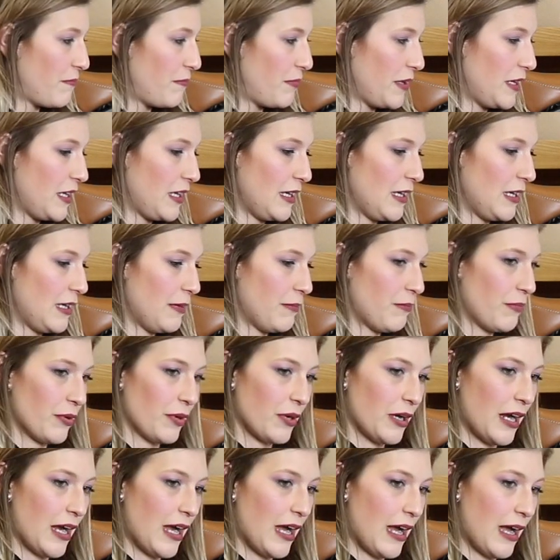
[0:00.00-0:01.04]
be
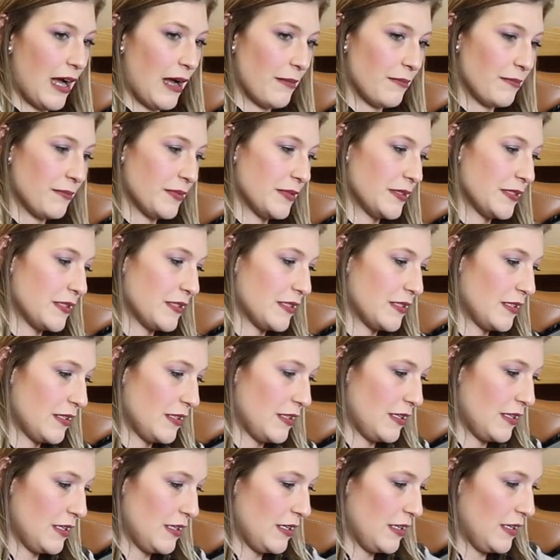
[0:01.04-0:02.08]
perhaps
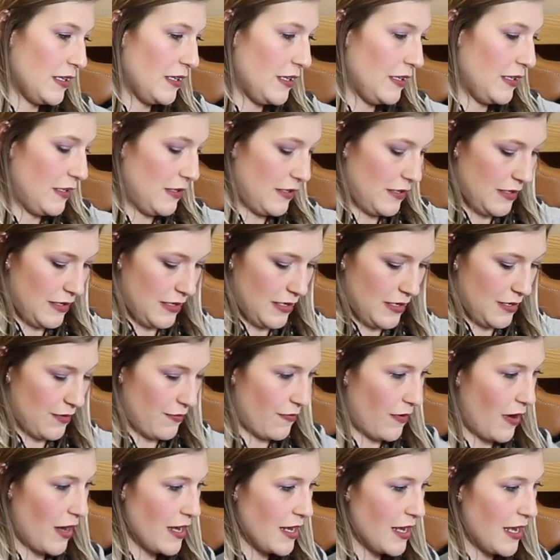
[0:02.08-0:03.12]
the
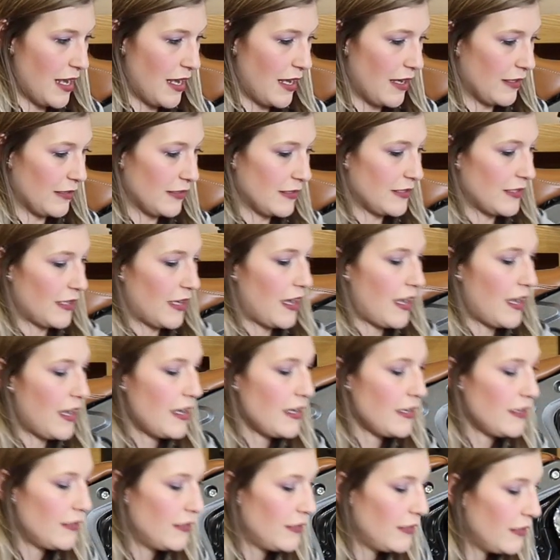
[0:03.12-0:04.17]
right-hand
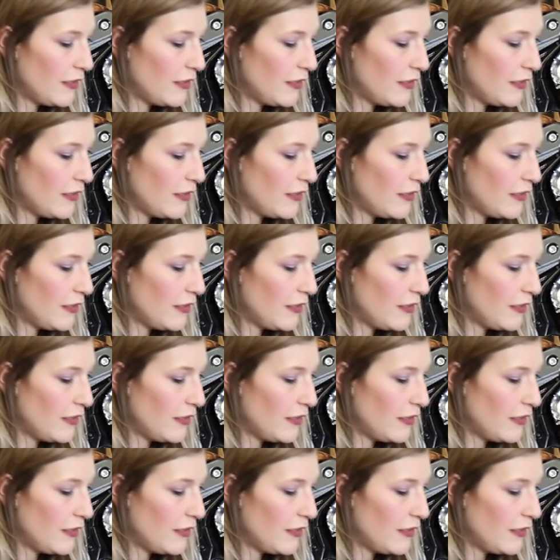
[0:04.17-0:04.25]
side.